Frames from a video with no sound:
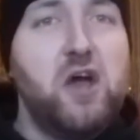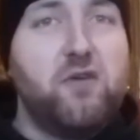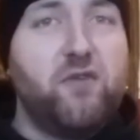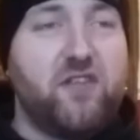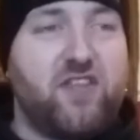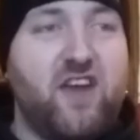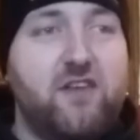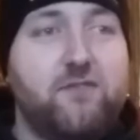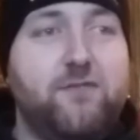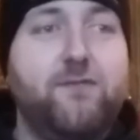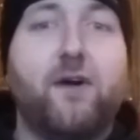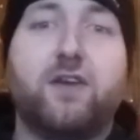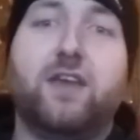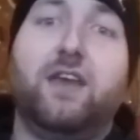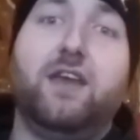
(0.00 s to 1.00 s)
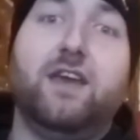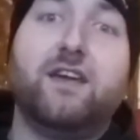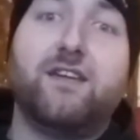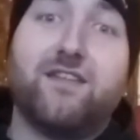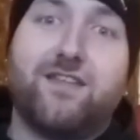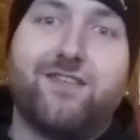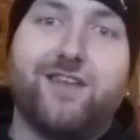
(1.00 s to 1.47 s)
for 10 fucking
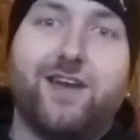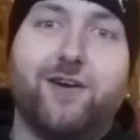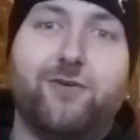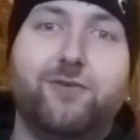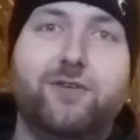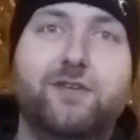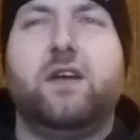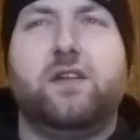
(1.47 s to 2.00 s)
years now.